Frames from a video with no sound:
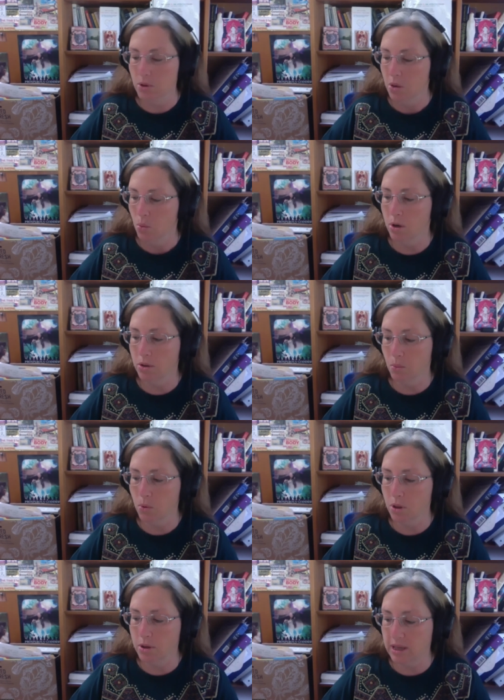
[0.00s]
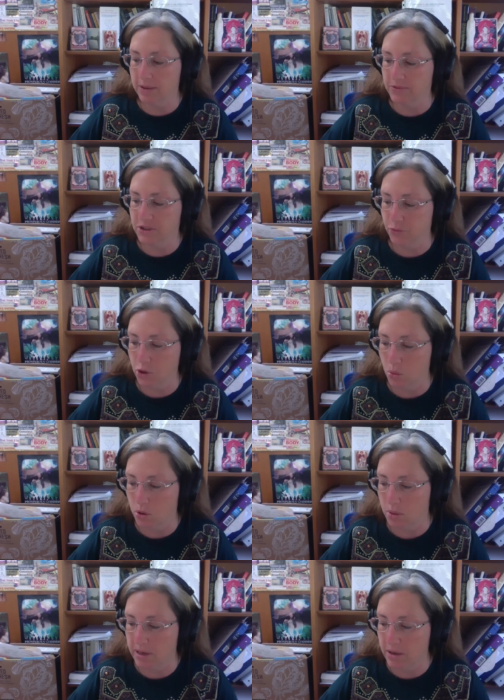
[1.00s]
What are the gifts for you? What
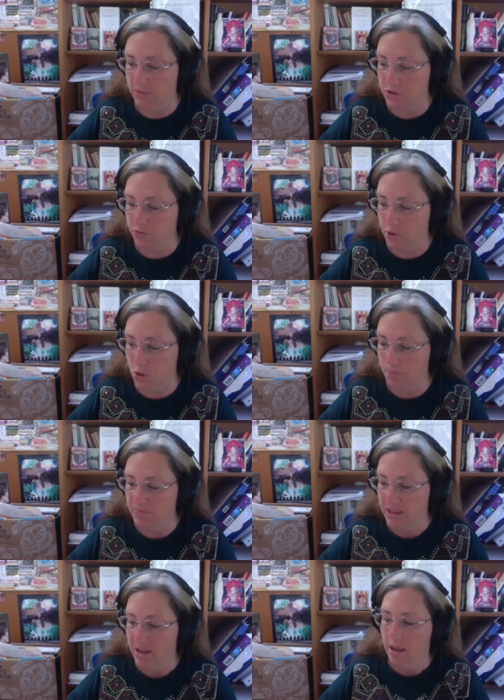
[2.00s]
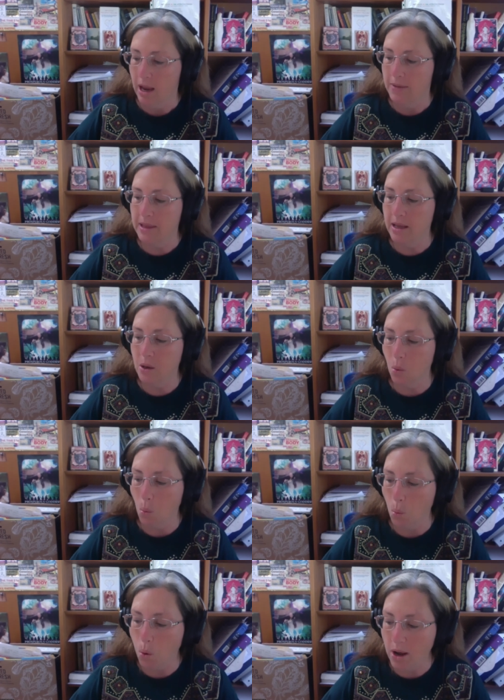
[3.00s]
are the benefits for you? And then
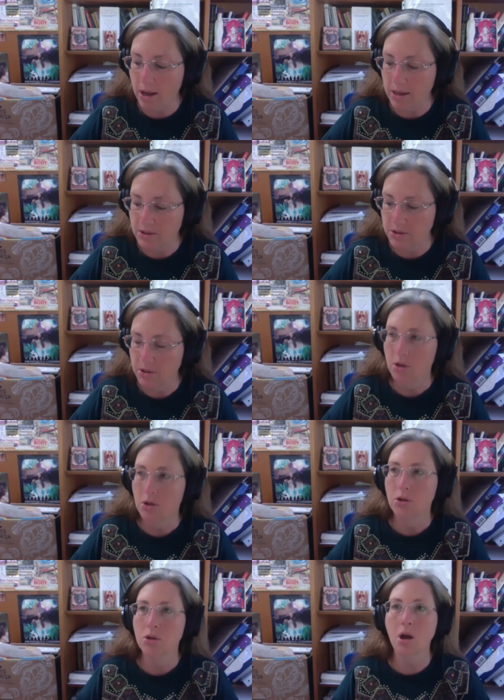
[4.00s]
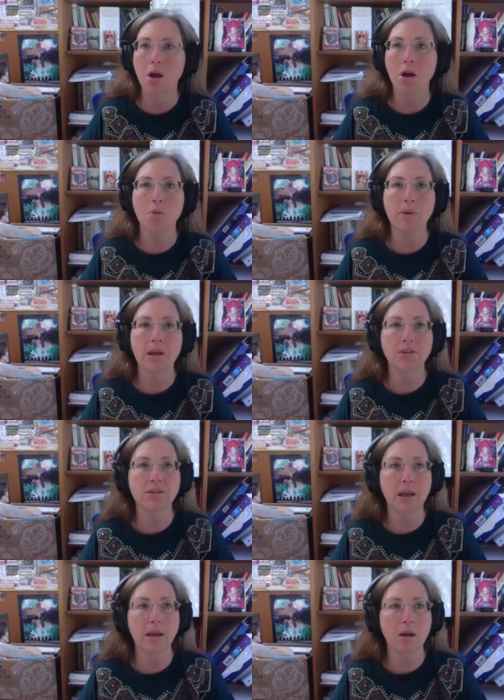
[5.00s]
what? It's
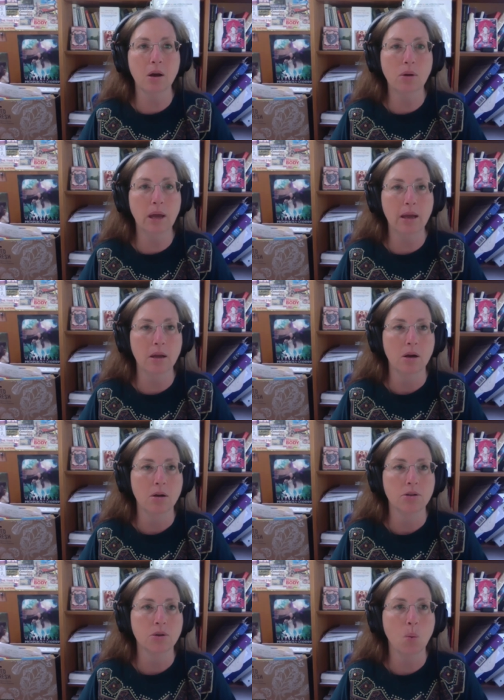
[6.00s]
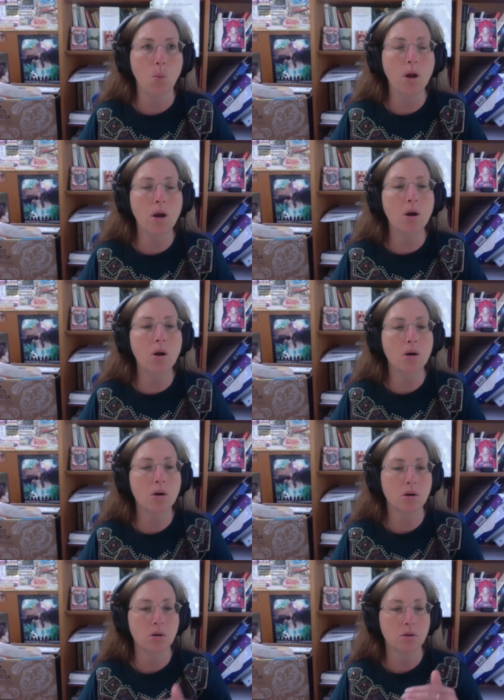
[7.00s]
like, okay, so what
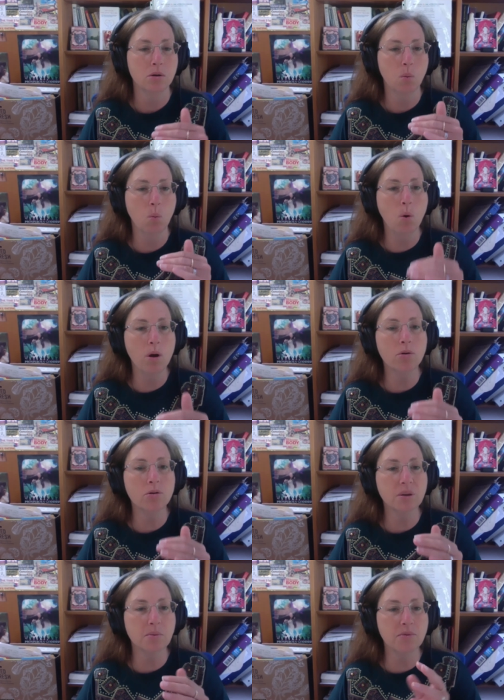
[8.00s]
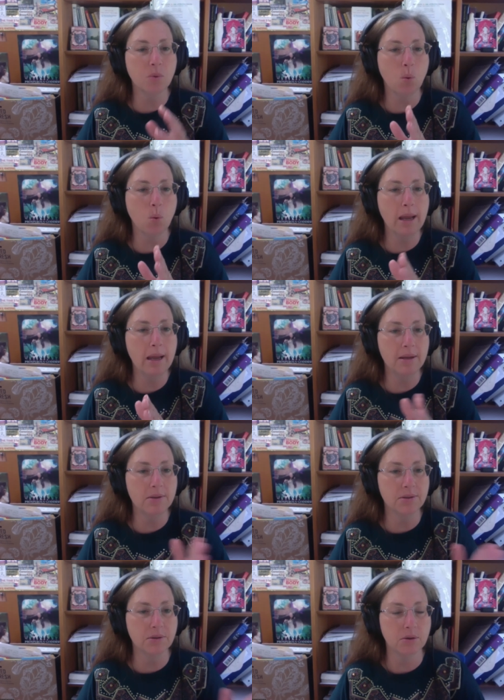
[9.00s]
are some of the
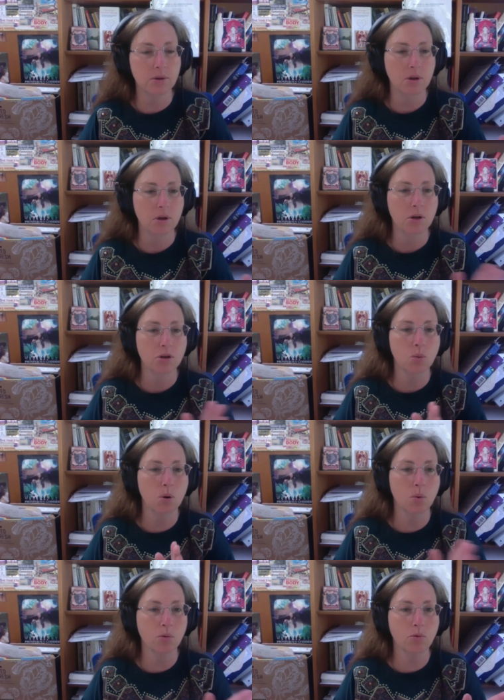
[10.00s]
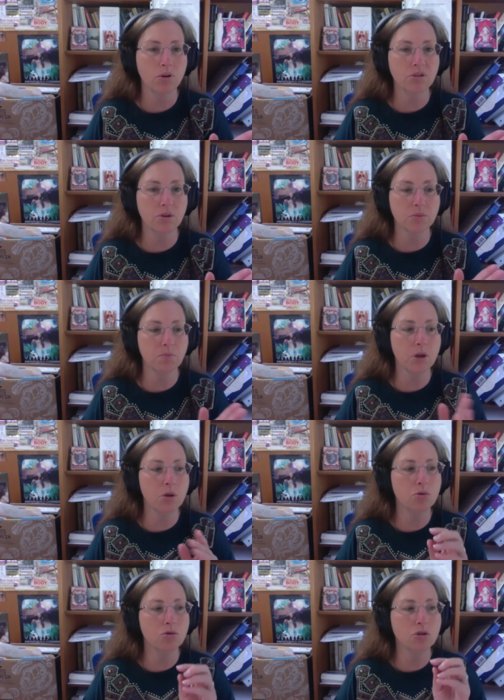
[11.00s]
ways to work with crystals? But
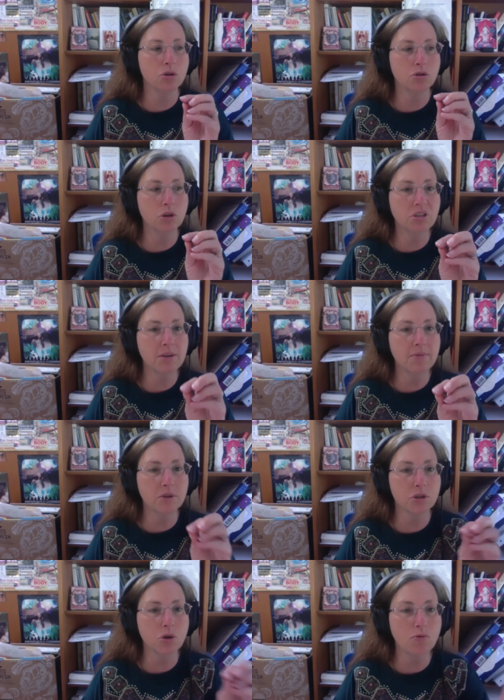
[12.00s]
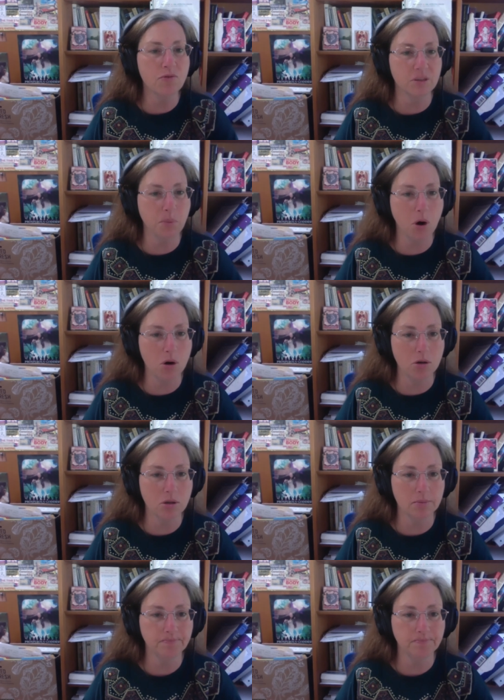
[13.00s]
you just give the surface part.